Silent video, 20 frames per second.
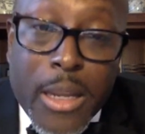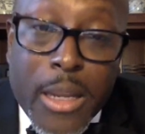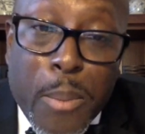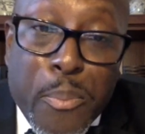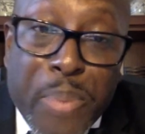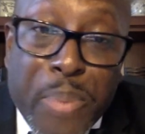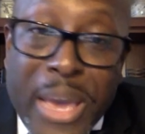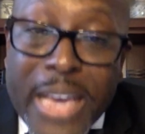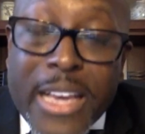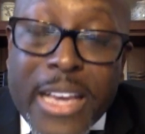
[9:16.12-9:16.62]
the
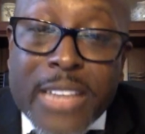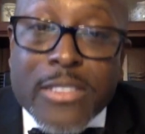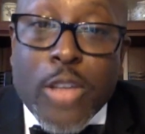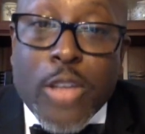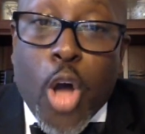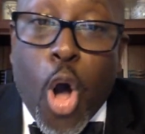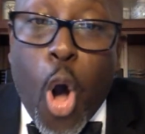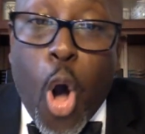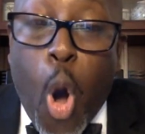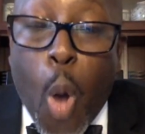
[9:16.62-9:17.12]
biggest
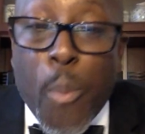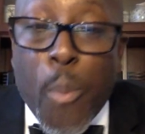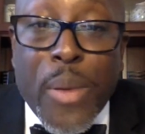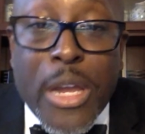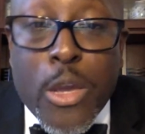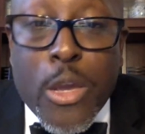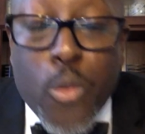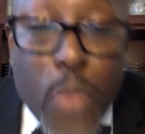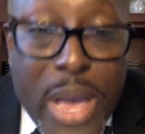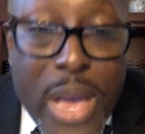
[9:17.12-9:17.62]

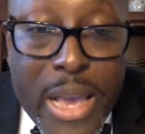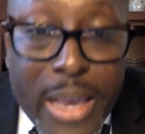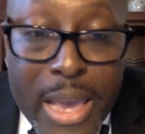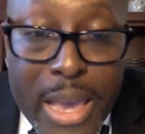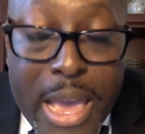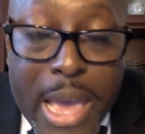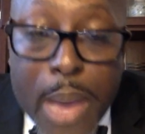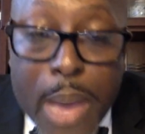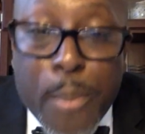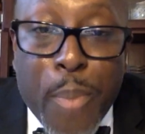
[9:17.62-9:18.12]
opening
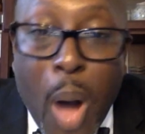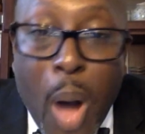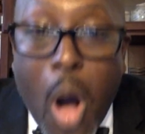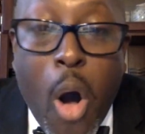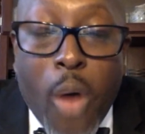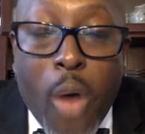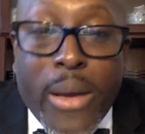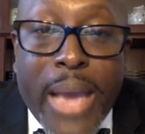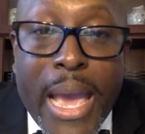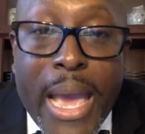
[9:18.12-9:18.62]
weekend
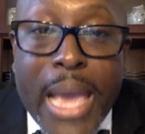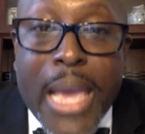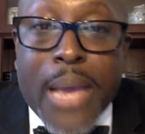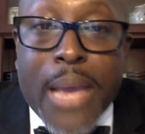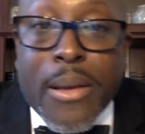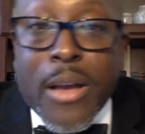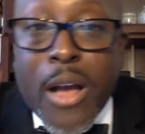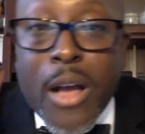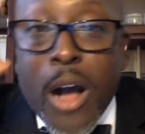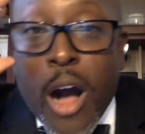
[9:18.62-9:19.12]
ball
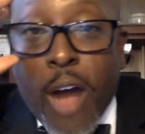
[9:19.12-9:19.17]
game